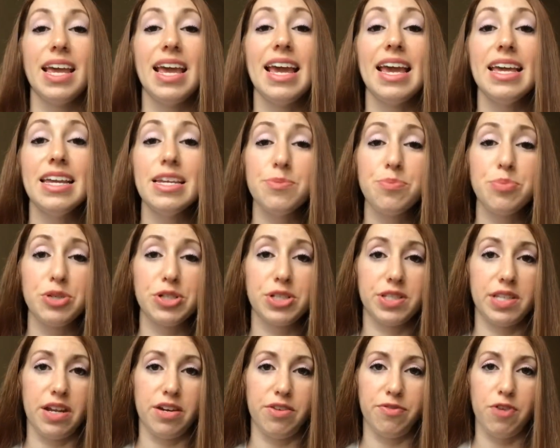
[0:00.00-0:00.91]

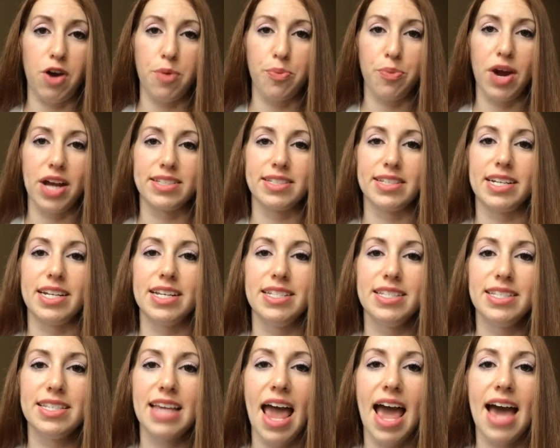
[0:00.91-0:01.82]
8% of our
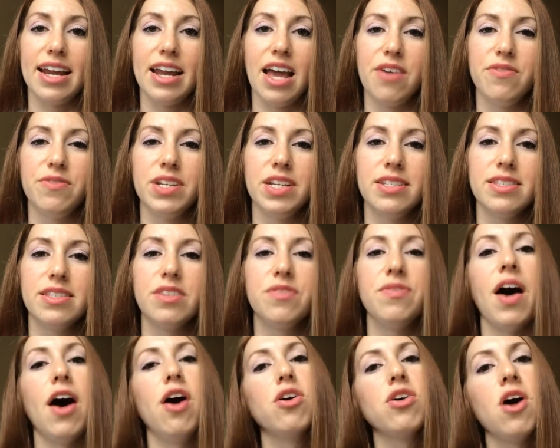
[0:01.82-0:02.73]
presidents had evidence of
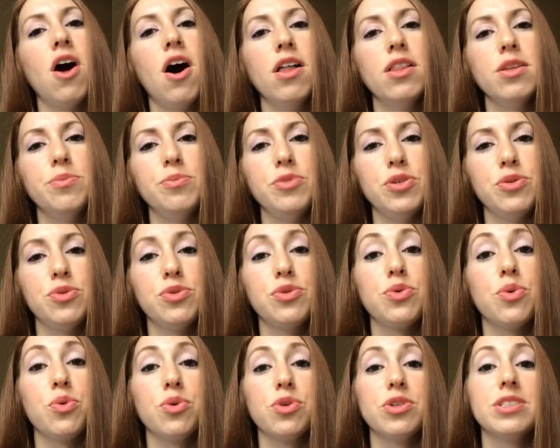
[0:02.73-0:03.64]
alcohol
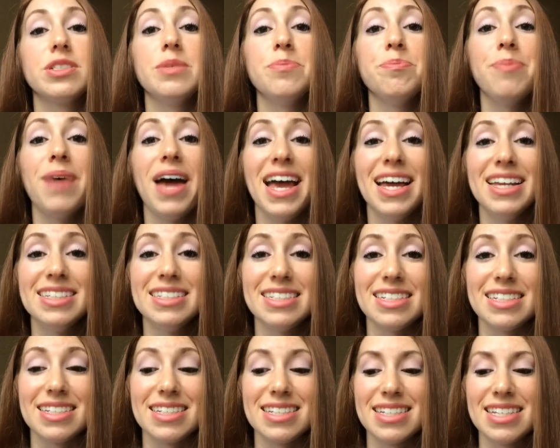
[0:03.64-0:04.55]
abuse or
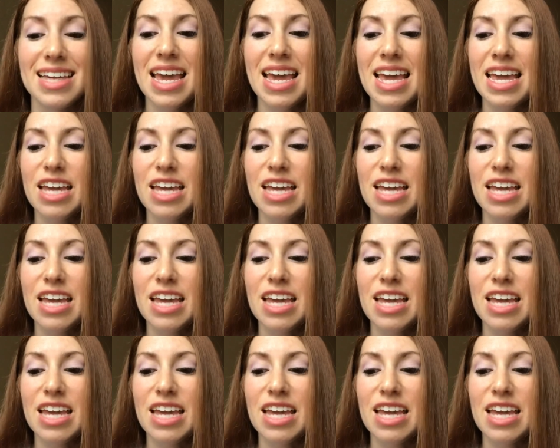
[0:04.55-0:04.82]
dependence.